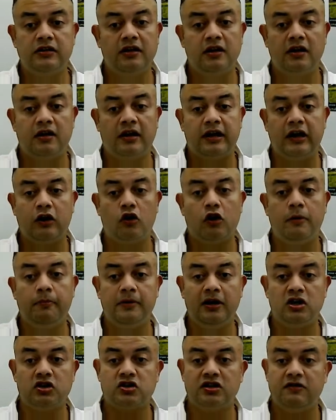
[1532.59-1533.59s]
the
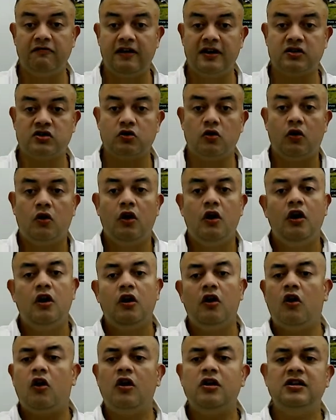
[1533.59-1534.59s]
recombination event so
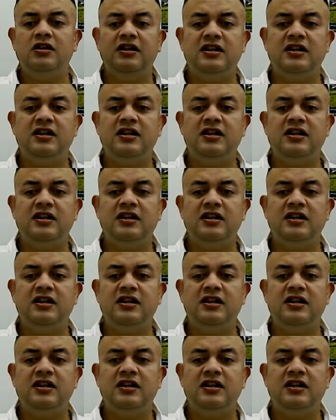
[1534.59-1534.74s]
all